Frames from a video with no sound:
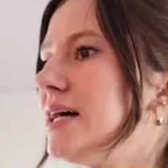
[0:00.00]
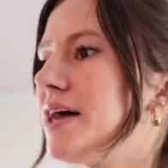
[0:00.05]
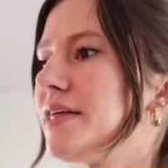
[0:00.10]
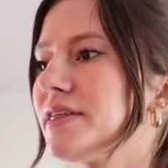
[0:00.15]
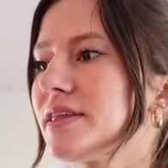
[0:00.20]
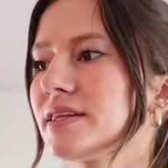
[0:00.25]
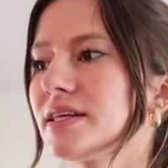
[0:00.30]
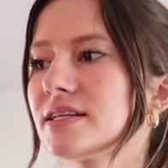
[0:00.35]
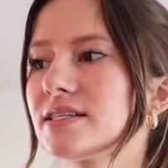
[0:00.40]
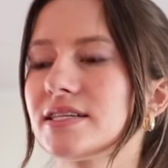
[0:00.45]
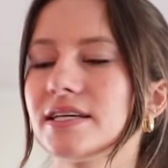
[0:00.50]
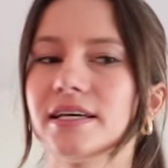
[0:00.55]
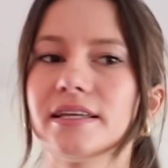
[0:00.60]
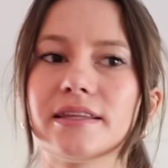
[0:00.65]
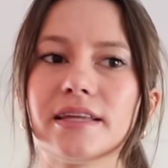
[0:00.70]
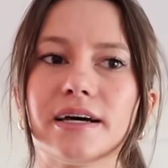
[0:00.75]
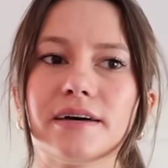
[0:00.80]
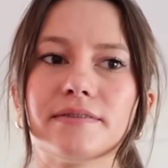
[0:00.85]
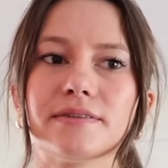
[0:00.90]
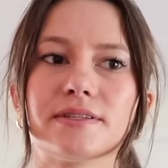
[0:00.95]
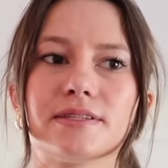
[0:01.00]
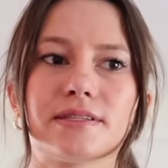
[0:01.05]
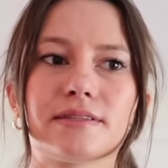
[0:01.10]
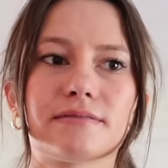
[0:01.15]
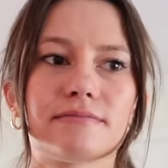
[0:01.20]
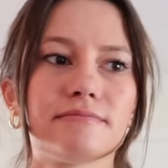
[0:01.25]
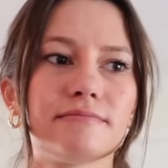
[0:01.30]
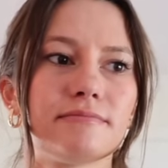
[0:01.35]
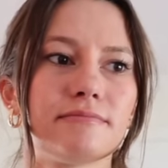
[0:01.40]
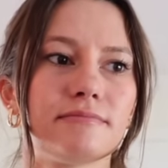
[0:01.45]
I think that's it. That
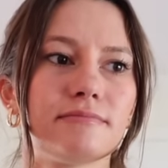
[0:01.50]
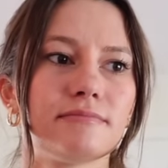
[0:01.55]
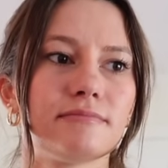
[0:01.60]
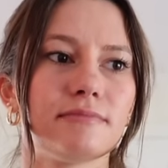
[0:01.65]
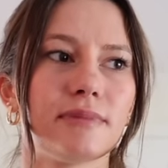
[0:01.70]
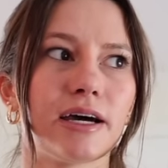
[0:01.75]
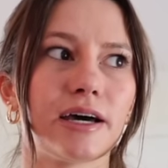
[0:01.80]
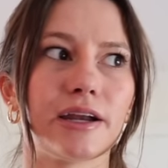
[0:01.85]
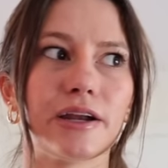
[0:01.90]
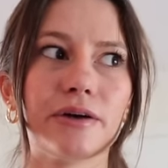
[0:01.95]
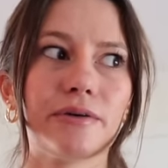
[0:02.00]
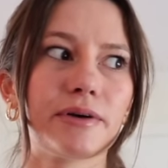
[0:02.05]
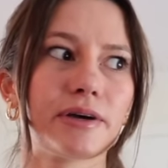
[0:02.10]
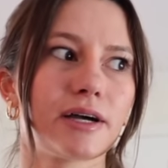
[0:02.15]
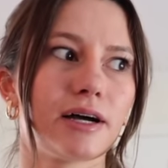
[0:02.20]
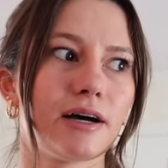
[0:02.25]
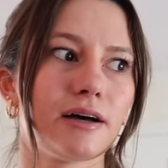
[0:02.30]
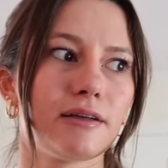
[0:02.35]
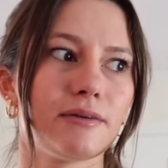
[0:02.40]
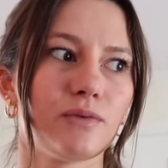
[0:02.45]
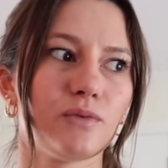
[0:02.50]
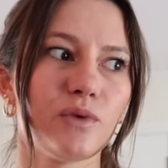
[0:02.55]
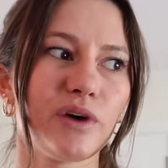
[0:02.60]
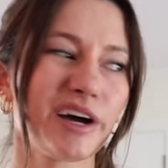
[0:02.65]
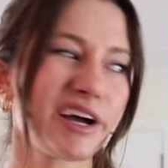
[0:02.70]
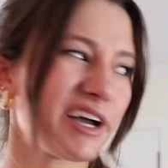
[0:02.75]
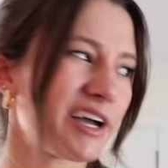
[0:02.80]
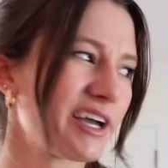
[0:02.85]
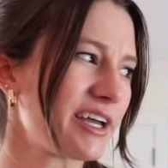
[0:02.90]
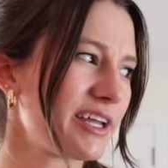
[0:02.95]
was... I don't know, I got
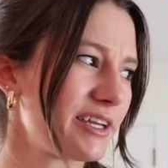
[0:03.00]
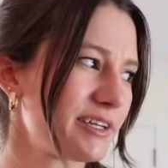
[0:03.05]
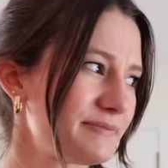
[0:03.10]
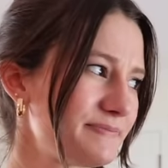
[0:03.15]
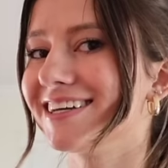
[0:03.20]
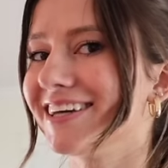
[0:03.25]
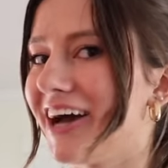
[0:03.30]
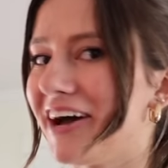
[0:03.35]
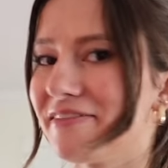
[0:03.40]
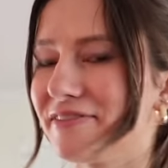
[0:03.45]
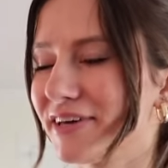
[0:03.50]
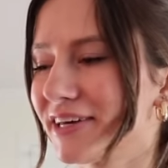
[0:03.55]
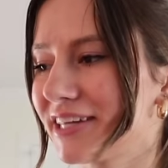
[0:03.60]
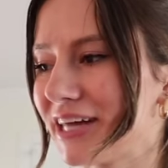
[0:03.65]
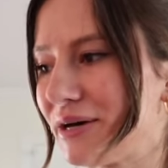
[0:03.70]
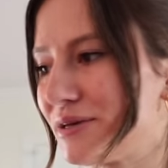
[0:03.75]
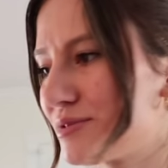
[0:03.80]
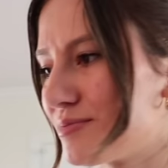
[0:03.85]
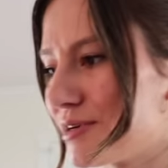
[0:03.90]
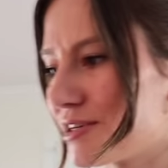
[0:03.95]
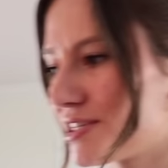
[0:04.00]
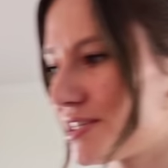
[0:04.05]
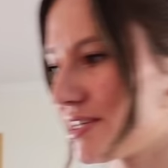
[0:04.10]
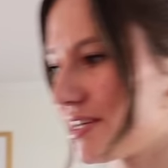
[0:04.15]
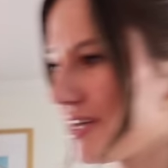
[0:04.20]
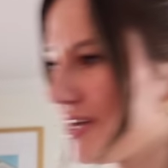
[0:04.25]
wine. Yeah, I feel like that was mostly